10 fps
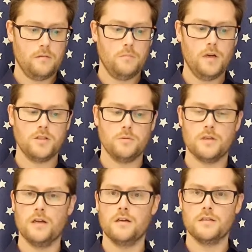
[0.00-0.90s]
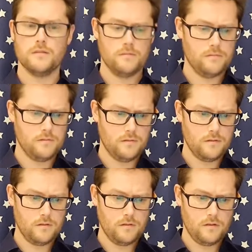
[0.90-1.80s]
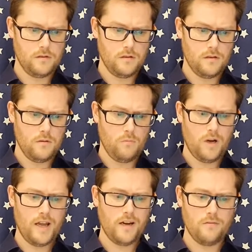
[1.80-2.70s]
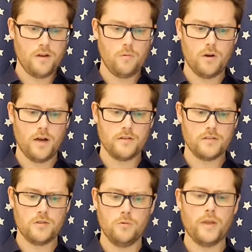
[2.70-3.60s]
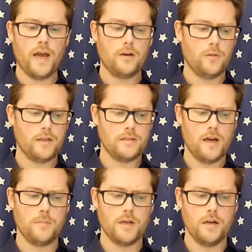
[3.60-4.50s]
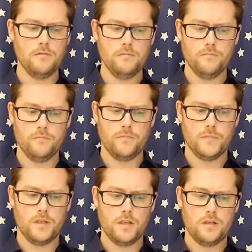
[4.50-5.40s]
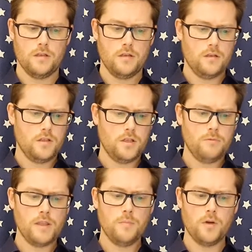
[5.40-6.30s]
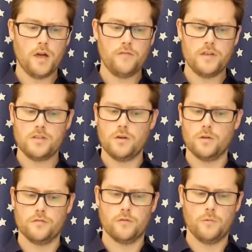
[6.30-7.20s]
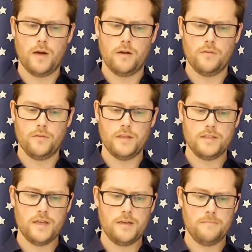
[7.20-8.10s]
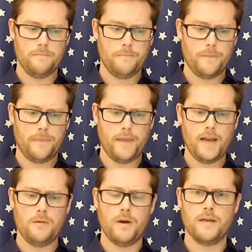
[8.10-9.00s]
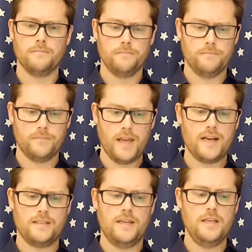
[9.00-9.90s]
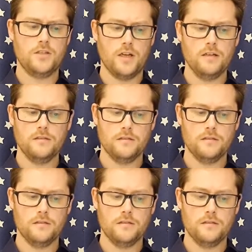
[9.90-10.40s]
Margie was hurt. "Well, I don't know what kind of school they had all that time ago." She read the book over his shoulder for a while, then said, "Anyway, they had a teacher."